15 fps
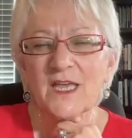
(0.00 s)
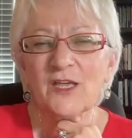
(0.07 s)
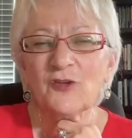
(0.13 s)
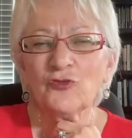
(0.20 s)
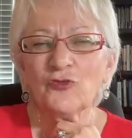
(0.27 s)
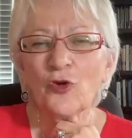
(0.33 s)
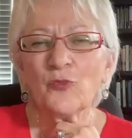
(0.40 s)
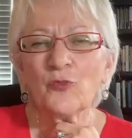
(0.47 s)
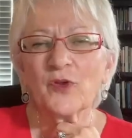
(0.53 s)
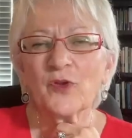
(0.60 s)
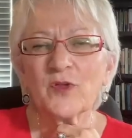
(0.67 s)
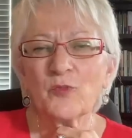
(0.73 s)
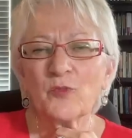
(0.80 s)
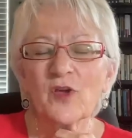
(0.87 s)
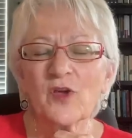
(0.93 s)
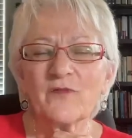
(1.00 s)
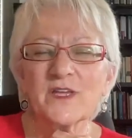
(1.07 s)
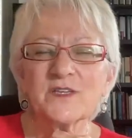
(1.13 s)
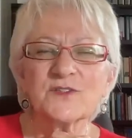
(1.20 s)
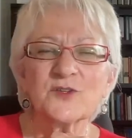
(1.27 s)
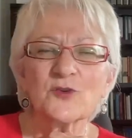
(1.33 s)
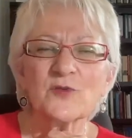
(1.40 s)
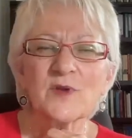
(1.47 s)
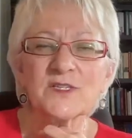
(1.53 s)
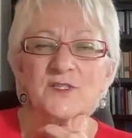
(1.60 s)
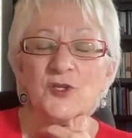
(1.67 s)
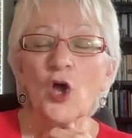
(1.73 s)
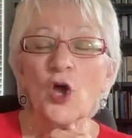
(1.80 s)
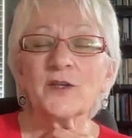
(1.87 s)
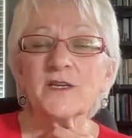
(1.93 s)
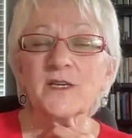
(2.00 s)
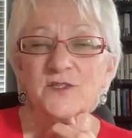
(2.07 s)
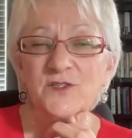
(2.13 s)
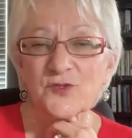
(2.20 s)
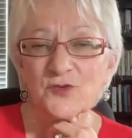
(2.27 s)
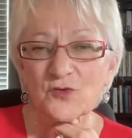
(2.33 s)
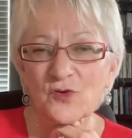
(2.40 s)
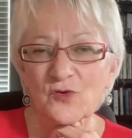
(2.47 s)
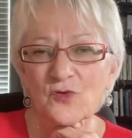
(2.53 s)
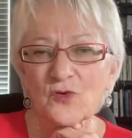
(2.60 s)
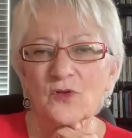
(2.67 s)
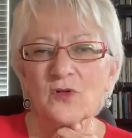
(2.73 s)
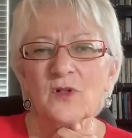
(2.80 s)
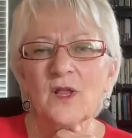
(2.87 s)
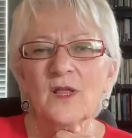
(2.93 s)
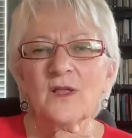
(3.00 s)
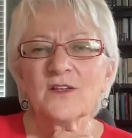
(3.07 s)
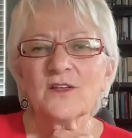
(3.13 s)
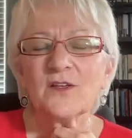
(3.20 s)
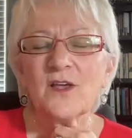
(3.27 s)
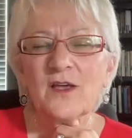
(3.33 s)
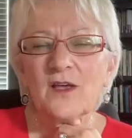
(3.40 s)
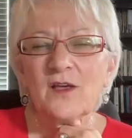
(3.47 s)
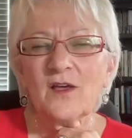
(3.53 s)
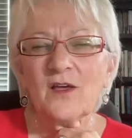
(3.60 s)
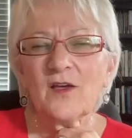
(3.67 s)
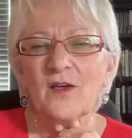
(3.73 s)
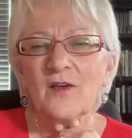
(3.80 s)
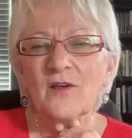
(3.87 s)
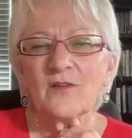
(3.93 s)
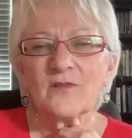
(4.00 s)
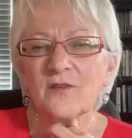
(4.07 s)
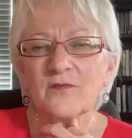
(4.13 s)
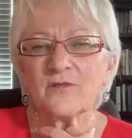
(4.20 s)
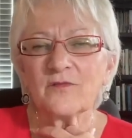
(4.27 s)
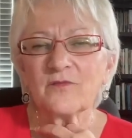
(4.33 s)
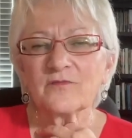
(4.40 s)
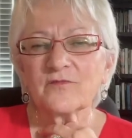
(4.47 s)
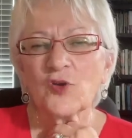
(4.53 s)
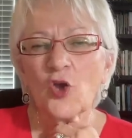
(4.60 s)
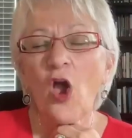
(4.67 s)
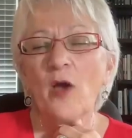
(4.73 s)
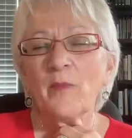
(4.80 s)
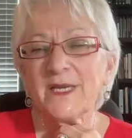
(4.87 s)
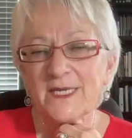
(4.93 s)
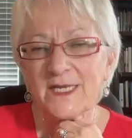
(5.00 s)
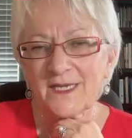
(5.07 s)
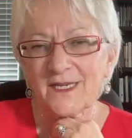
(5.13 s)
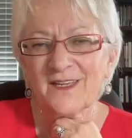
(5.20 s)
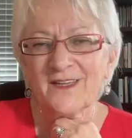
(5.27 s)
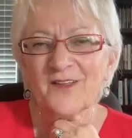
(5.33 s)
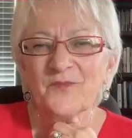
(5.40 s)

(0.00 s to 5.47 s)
interpret the Book of Esther as non-historical uh, uh, comedy.